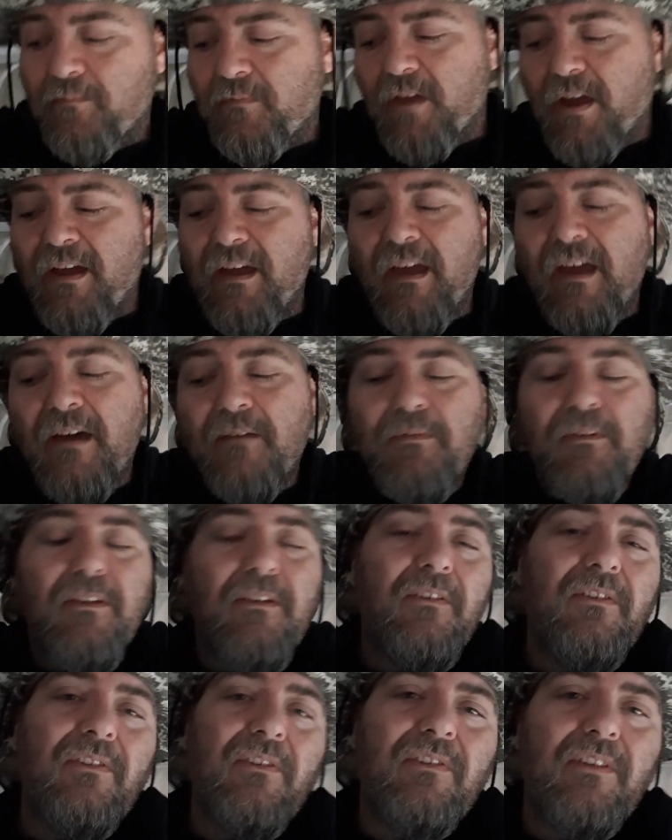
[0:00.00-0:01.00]
have to
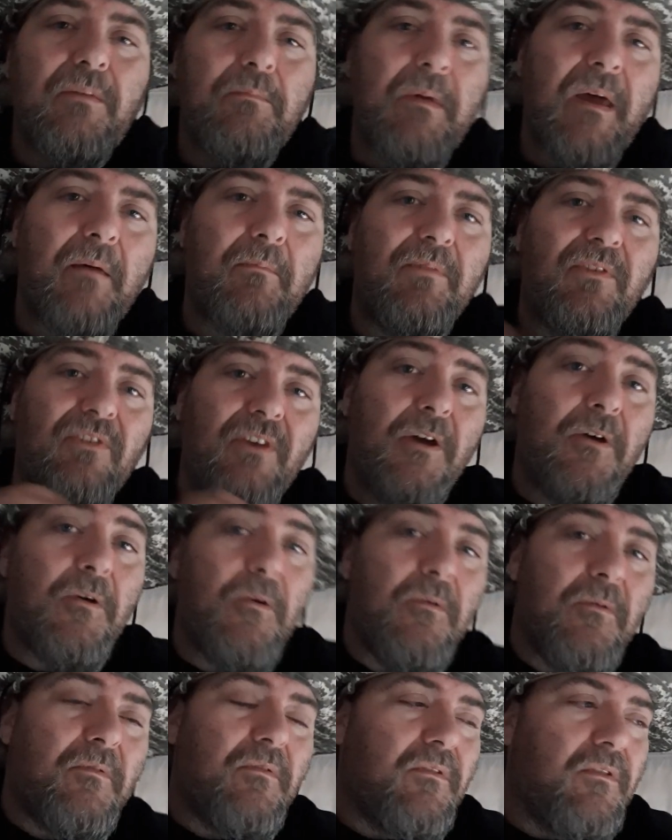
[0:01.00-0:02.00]
use the CPAP.
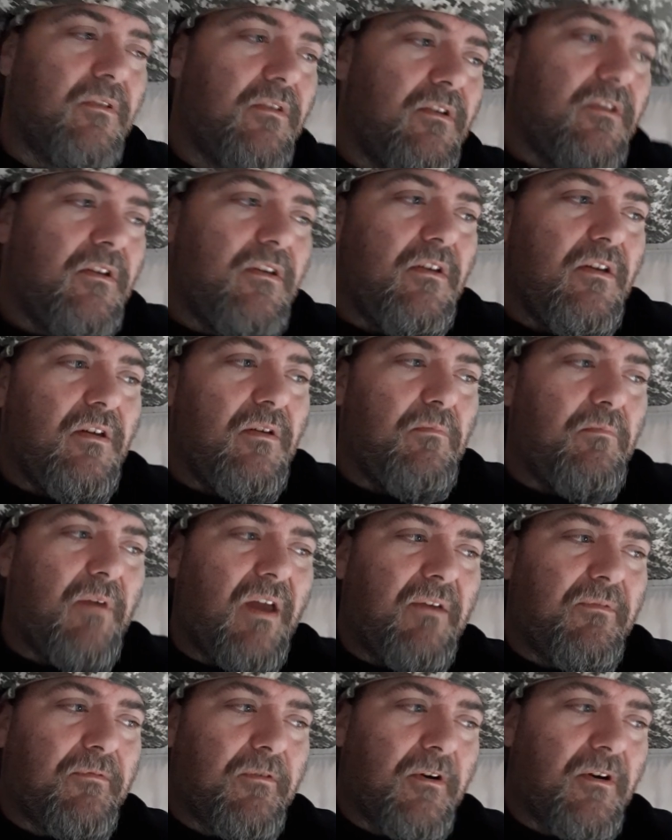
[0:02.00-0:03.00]
So
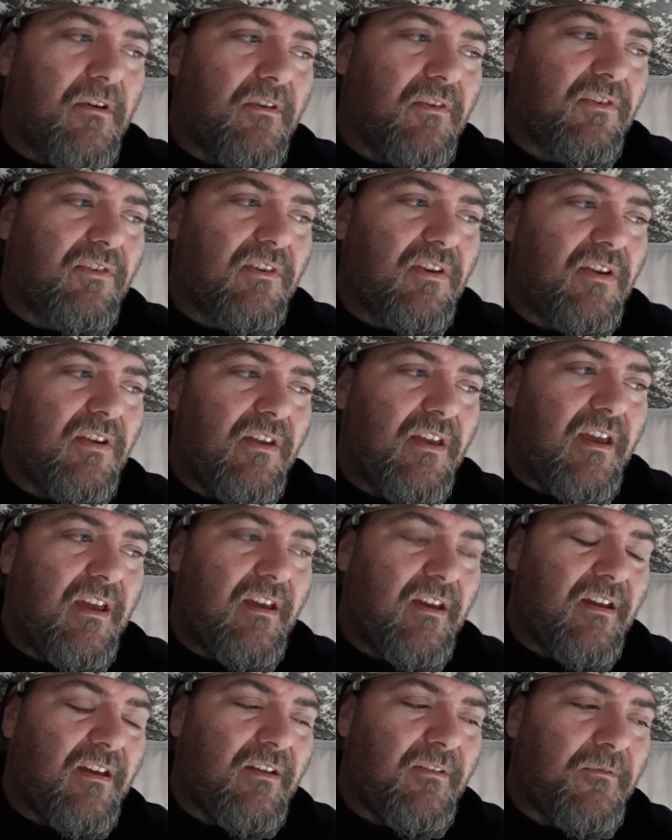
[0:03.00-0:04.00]
my first
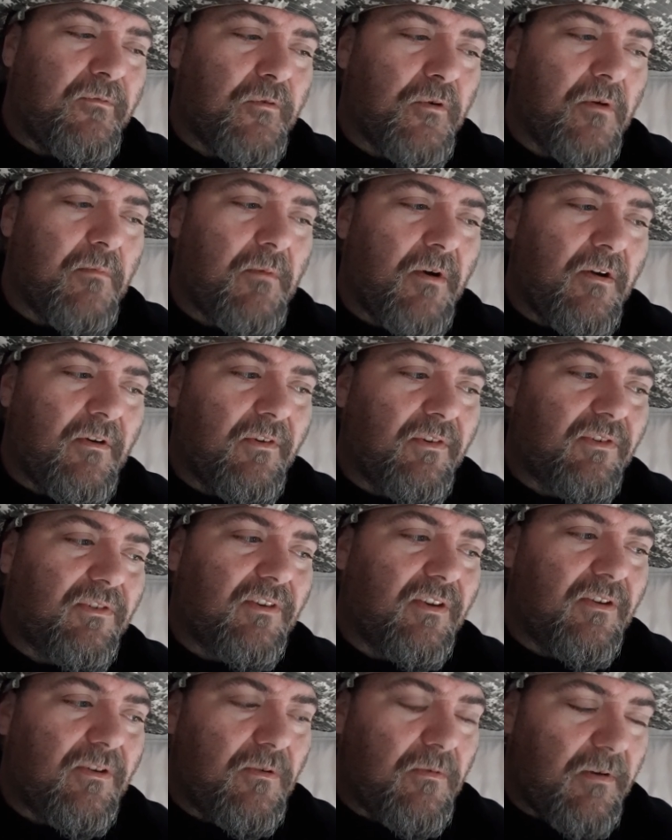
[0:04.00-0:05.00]
and foremost
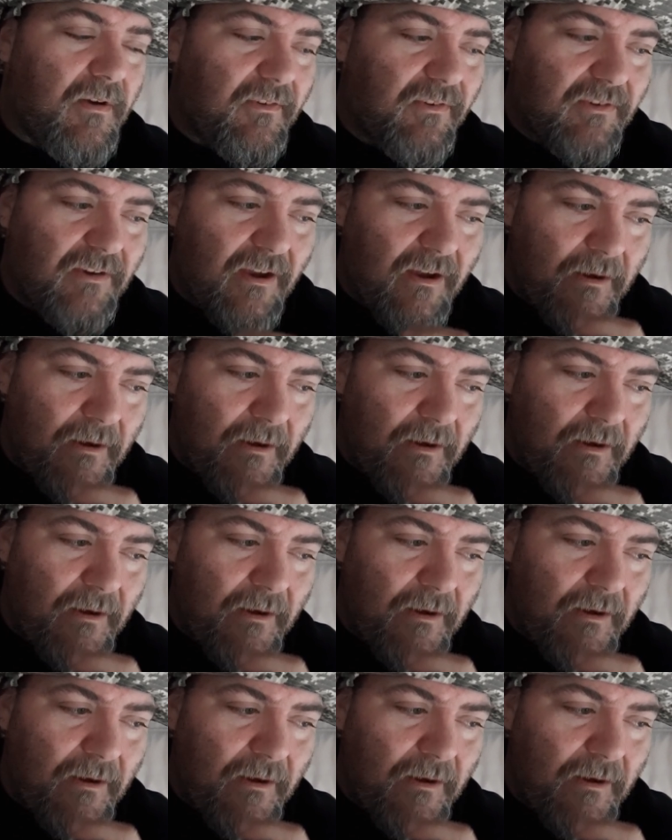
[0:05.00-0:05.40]
was